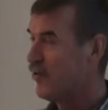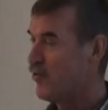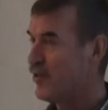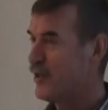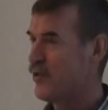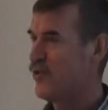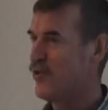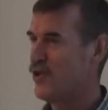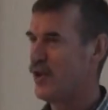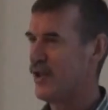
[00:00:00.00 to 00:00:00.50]

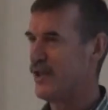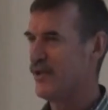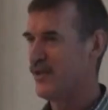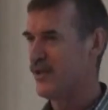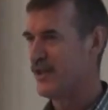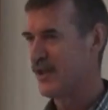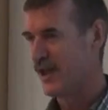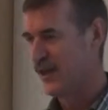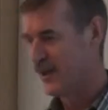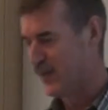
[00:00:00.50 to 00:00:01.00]
research
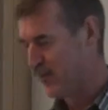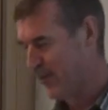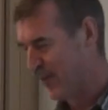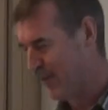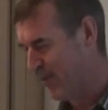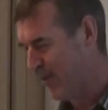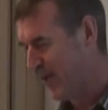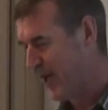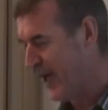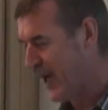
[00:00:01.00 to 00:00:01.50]
exercise
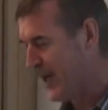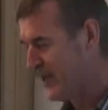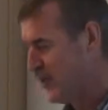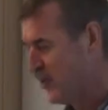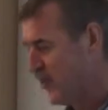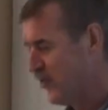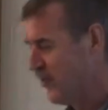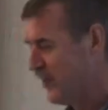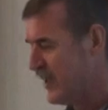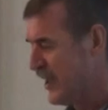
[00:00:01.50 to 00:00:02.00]
probably had
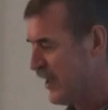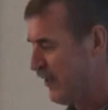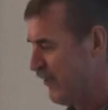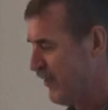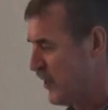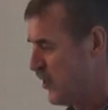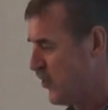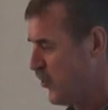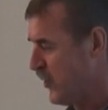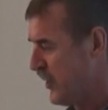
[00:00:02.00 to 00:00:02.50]
to dive
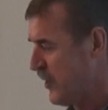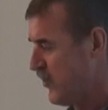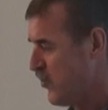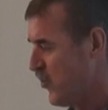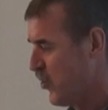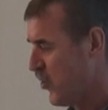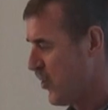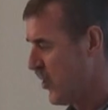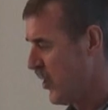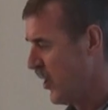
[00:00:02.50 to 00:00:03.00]
into it
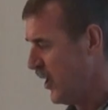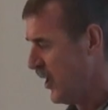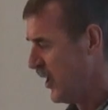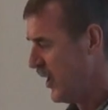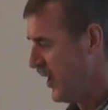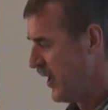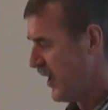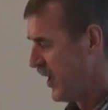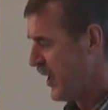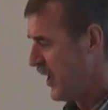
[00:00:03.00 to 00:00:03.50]
more.
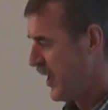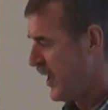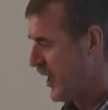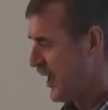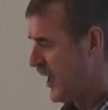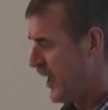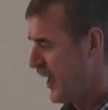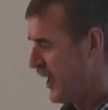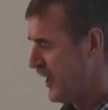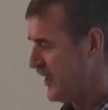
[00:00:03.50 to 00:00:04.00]

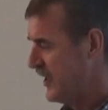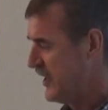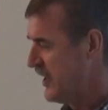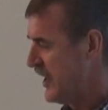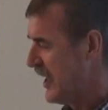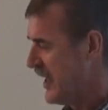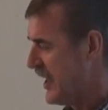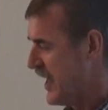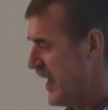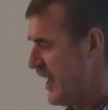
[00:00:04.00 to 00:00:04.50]

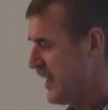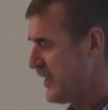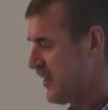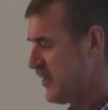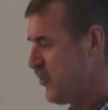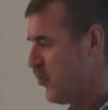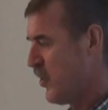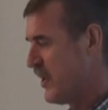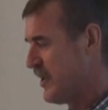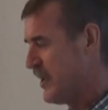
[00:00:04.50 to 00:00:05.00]

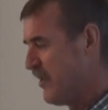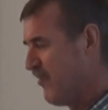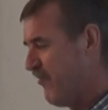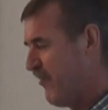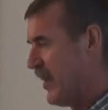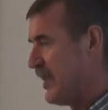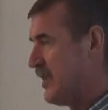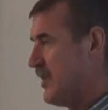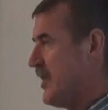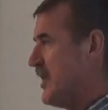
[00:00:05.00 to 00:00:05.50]
DNS was
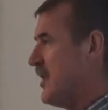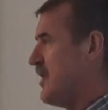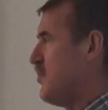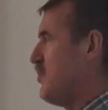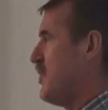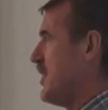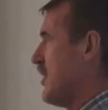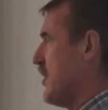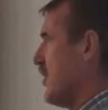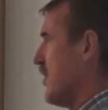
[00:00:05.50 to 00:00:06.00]
invented
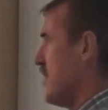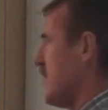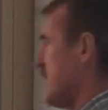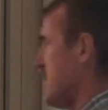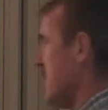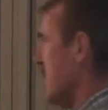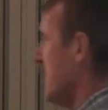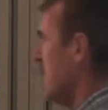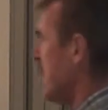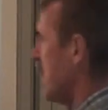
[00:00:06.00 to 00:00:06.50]

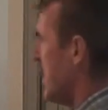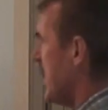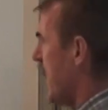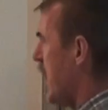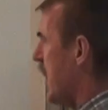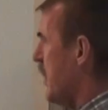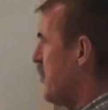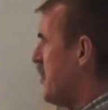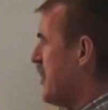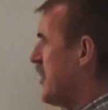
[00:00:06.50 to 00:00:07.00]
because
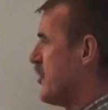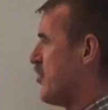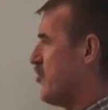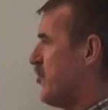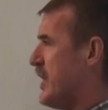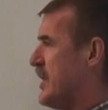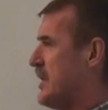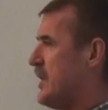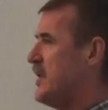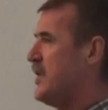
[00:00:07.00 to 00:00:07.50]
IP
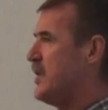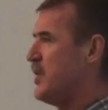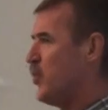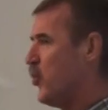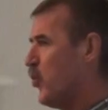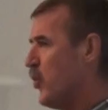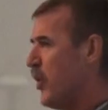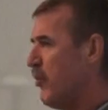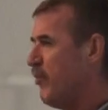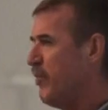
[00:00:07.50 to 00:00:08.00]
addresses
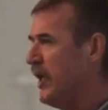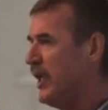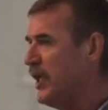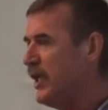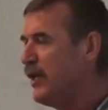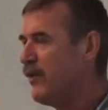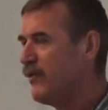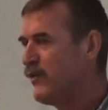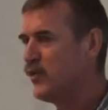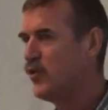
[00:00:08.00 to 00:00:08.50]
were
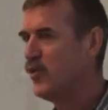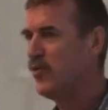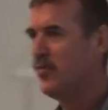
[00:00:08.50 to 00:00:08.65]
believed to